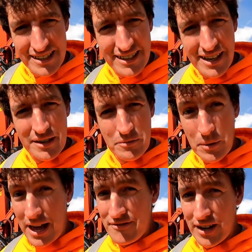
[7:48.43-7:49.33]

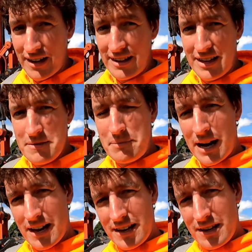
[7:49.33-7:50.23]
and whatever.
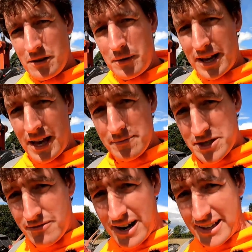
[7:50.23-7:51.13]
But when it
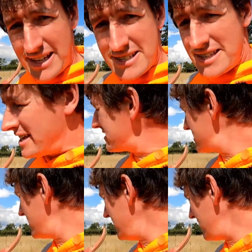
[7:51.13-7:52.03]
comes to running these
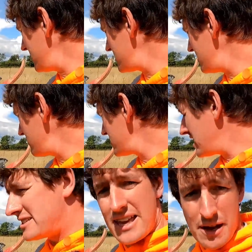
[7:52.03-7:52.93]
things, you know, this tilt
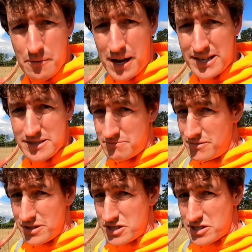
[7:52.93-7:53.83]
rotator here weighs
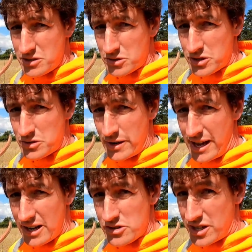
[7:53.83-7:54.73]
just north of
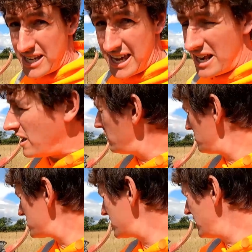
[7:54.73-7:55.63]
300
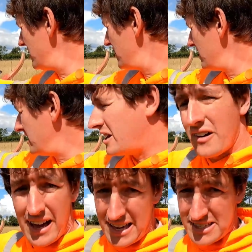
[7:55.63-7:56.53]
kilos.
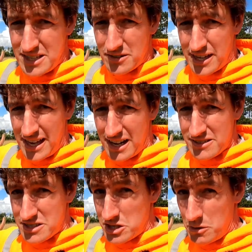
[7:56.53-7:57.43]
You've got 80 odd
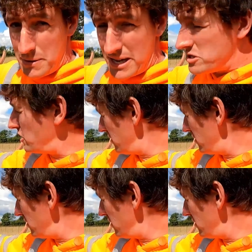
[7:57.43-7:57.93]
kilos of top hitch